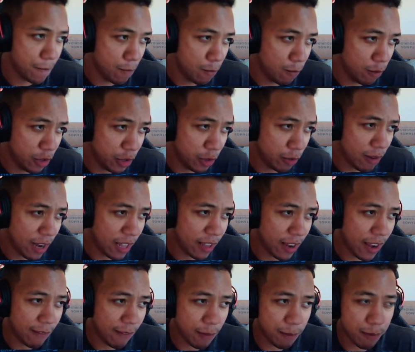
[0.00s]
wouldn't you rather
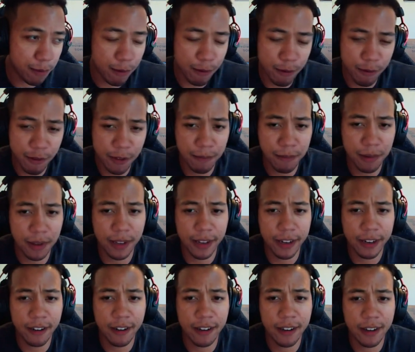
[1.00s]
have a proven
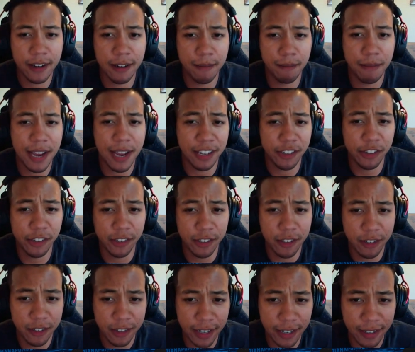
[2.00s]
player in Patrick
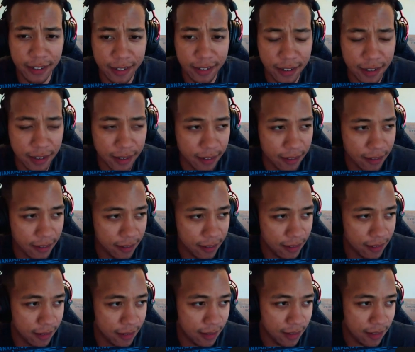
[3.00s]
Surtain the second?
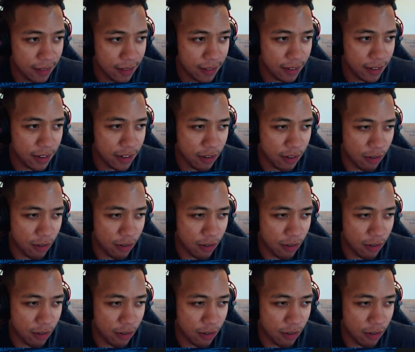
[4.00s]
An